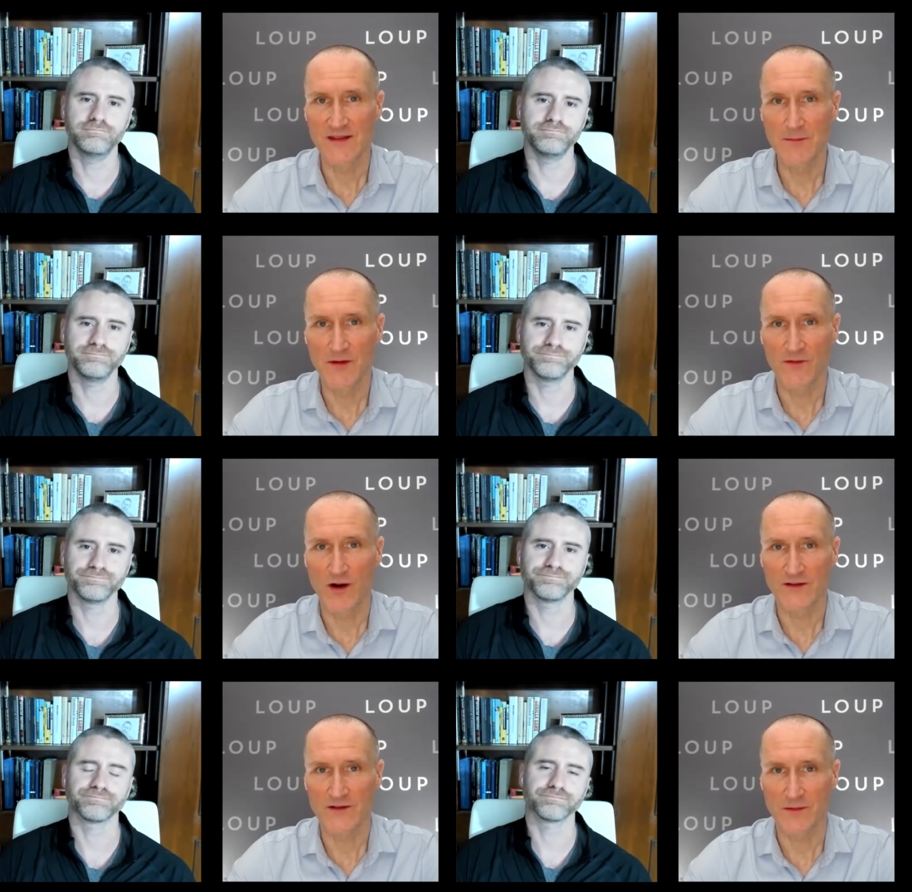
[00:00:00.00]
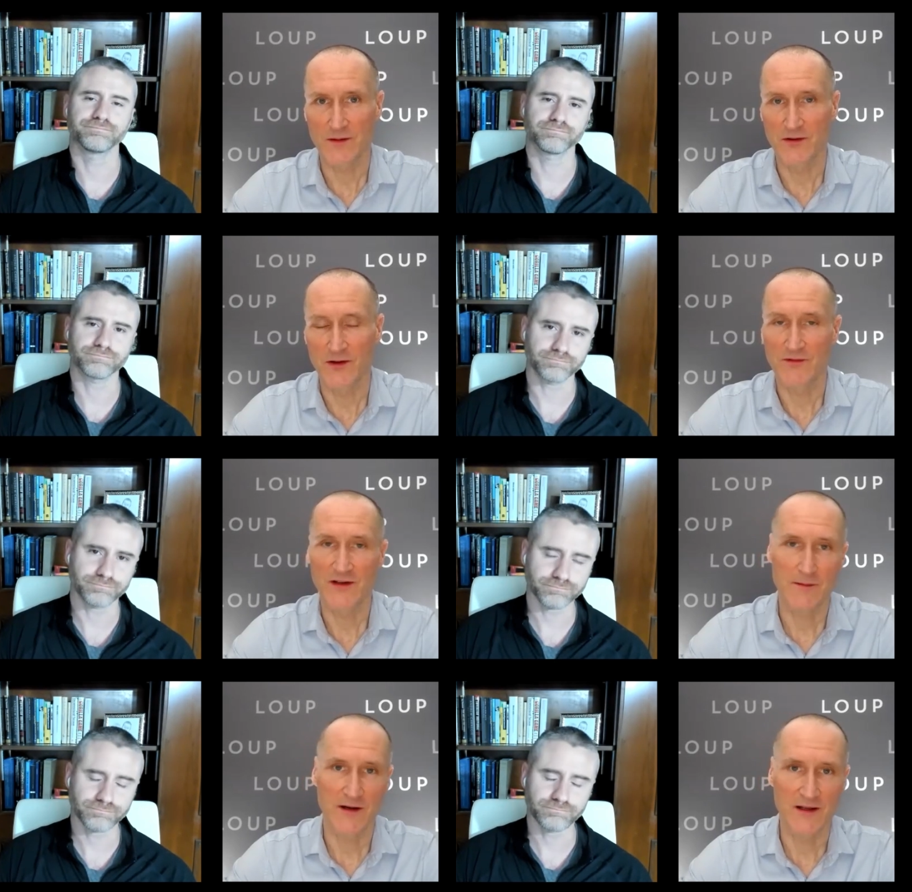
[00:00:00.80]
Speaker 1: theme of quantum computing, we
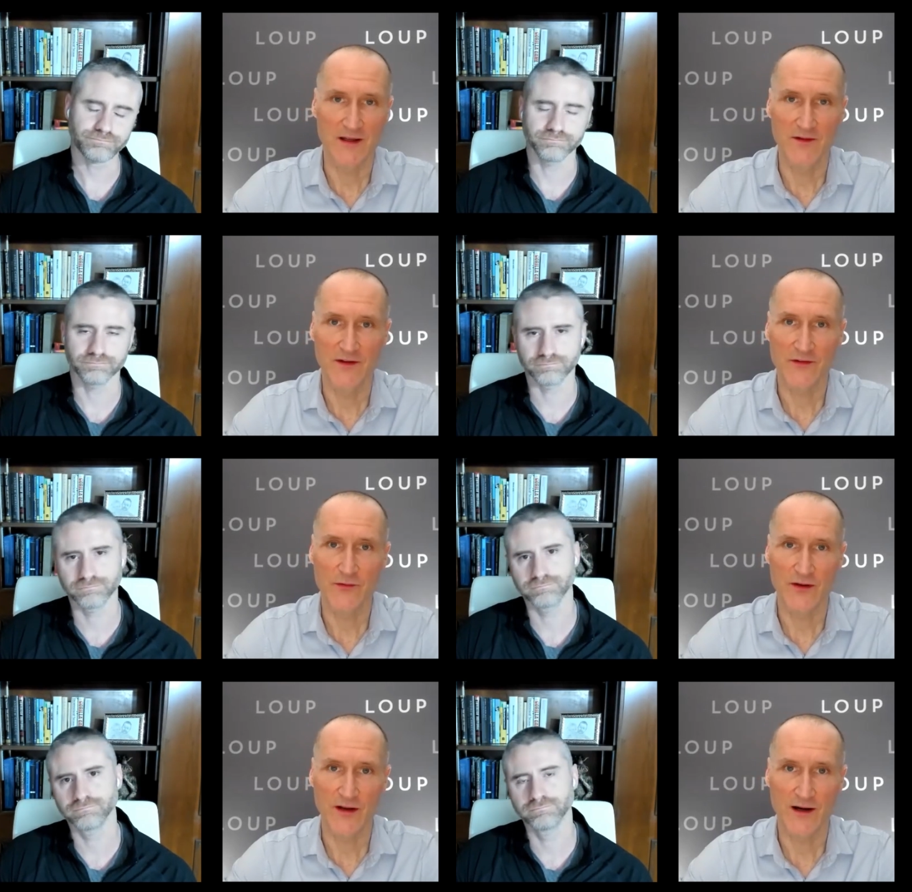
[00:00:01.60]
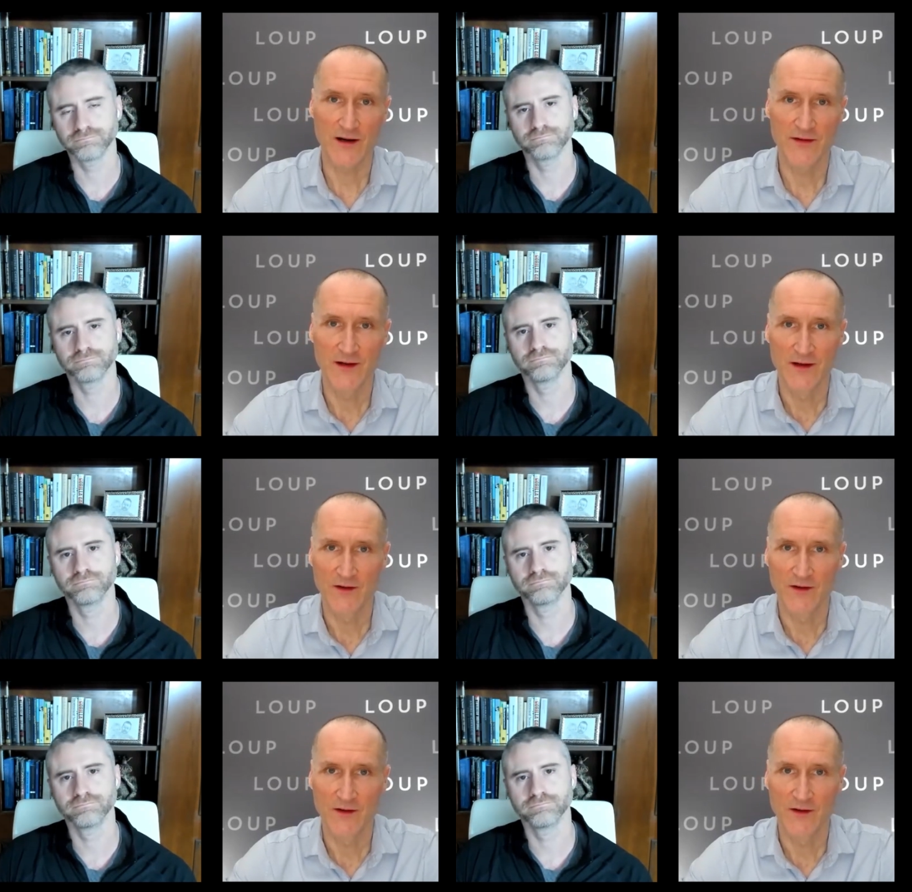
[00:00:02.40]
talk about EVs cooling off.